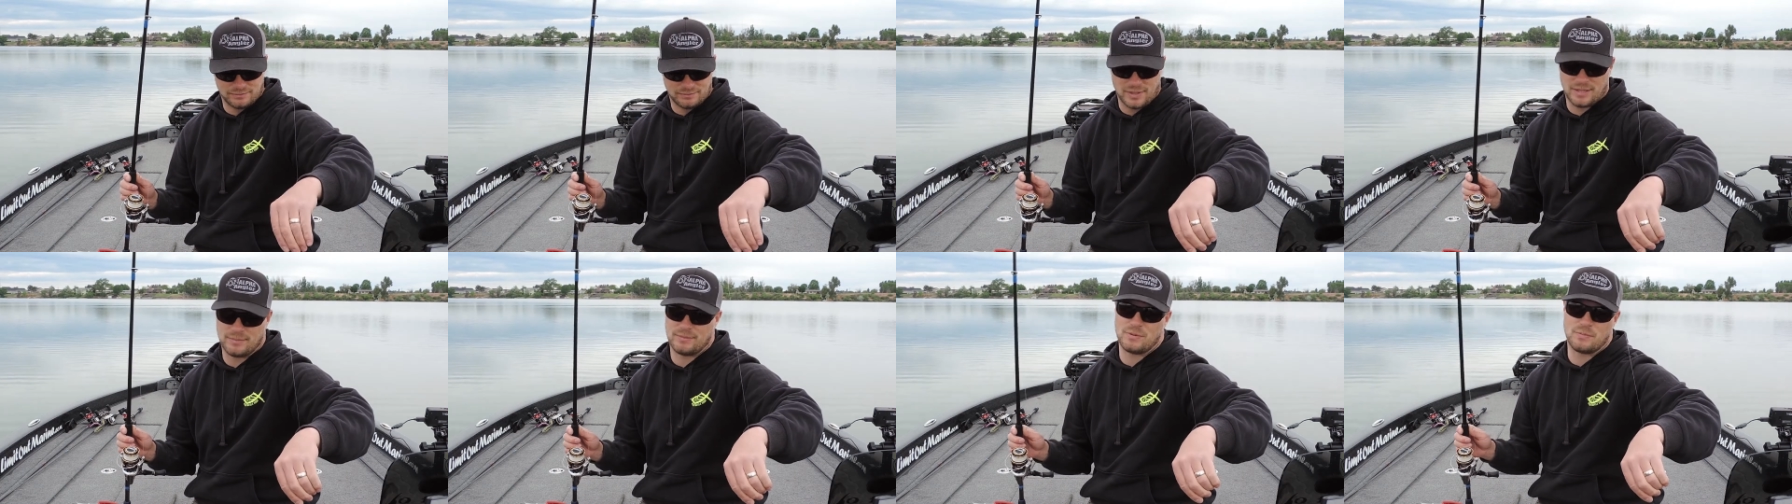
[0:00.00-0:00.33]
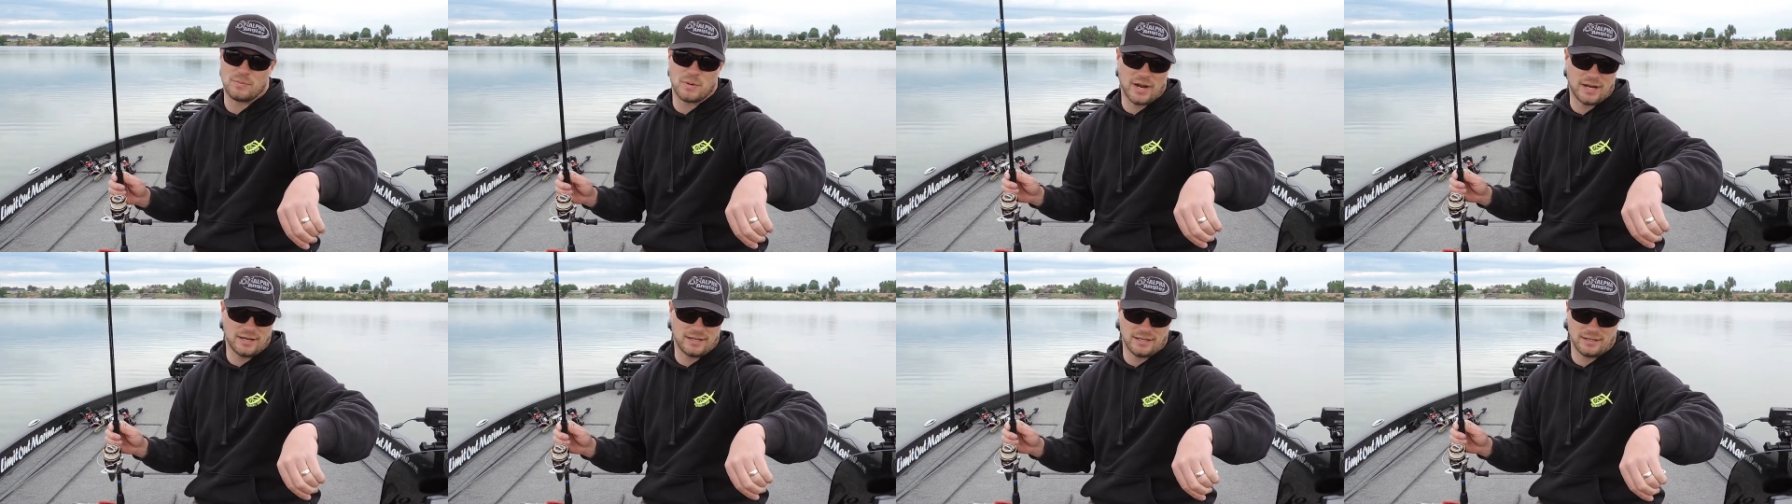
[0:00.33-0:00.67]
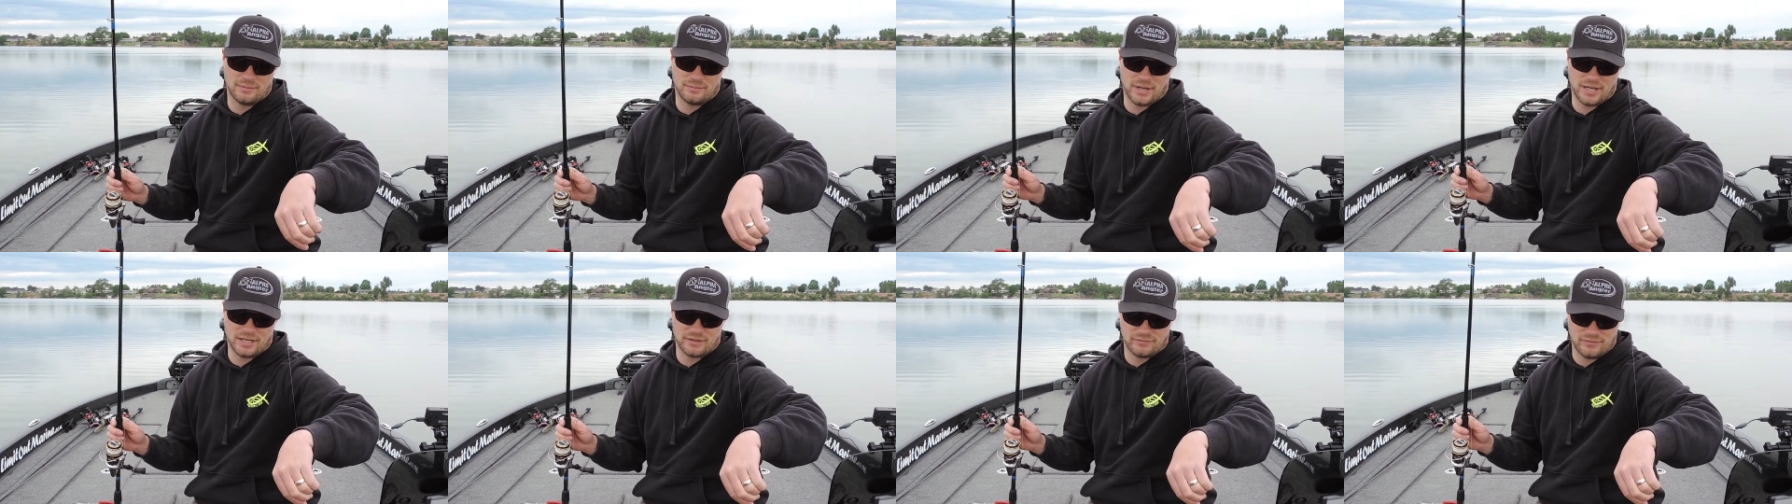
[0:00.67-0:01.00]
Maybe Brandon
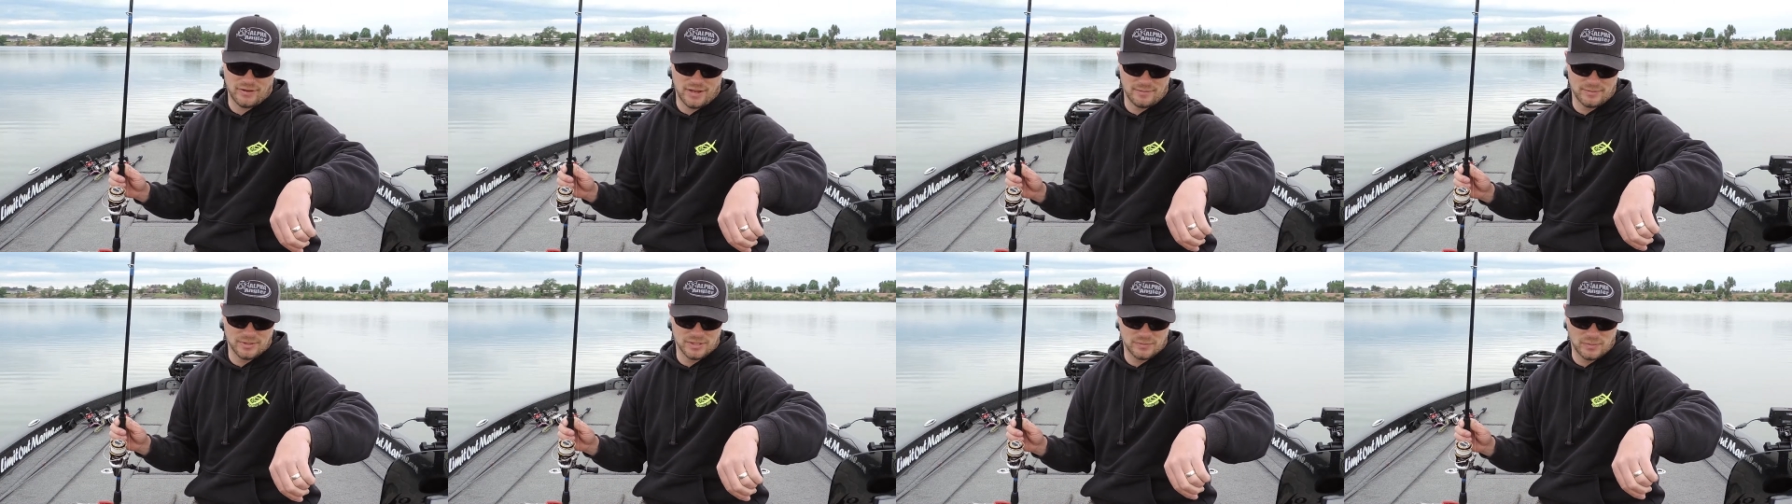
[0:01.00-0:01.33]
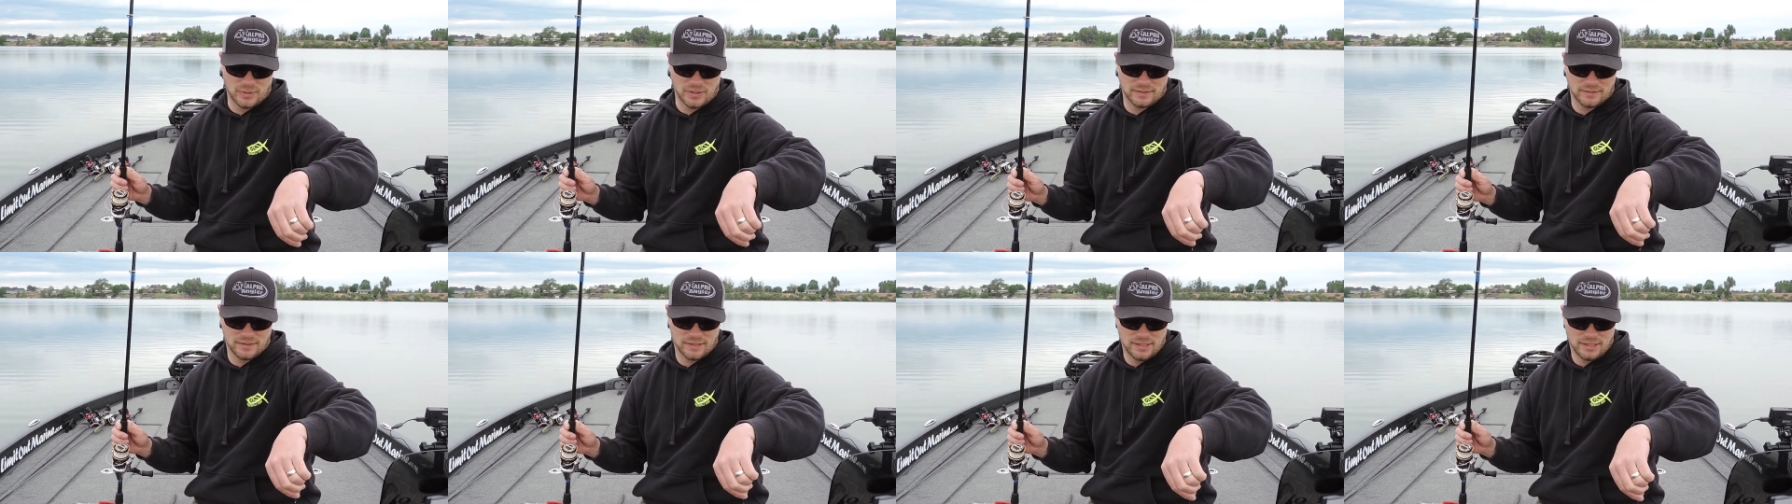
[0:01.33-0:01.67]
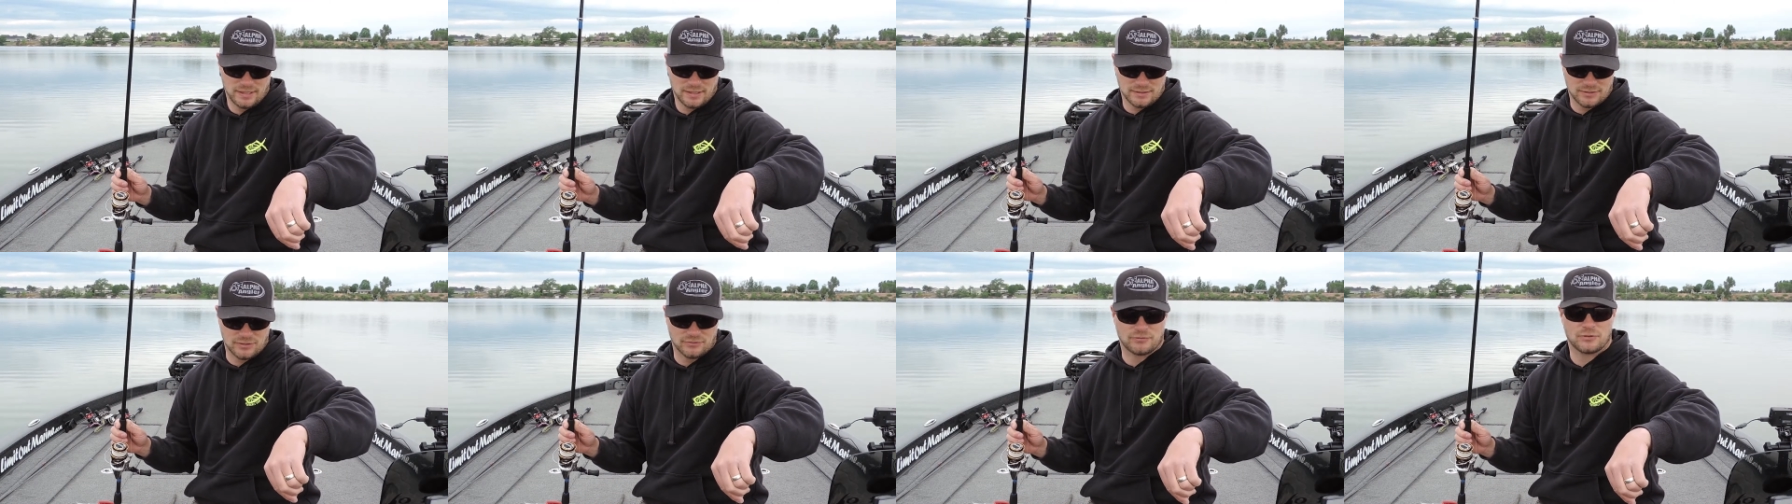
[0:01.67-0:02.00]
didn't make it famous, but
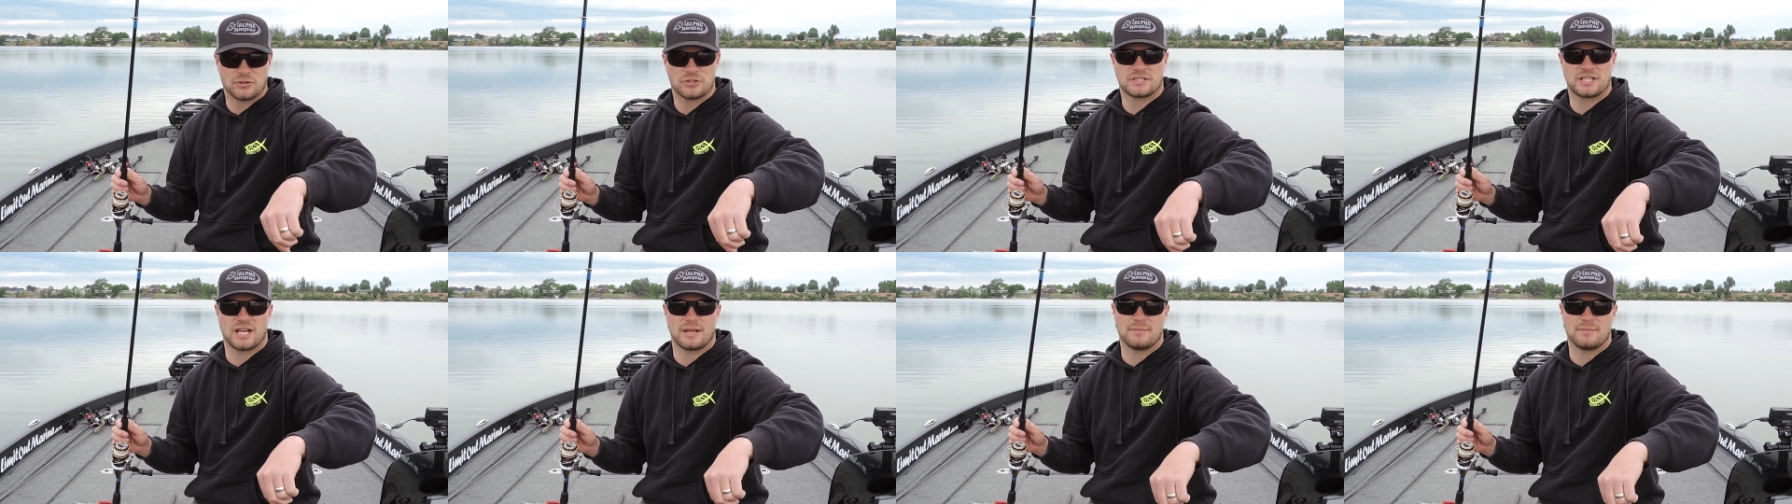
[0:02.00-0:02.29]
it's the first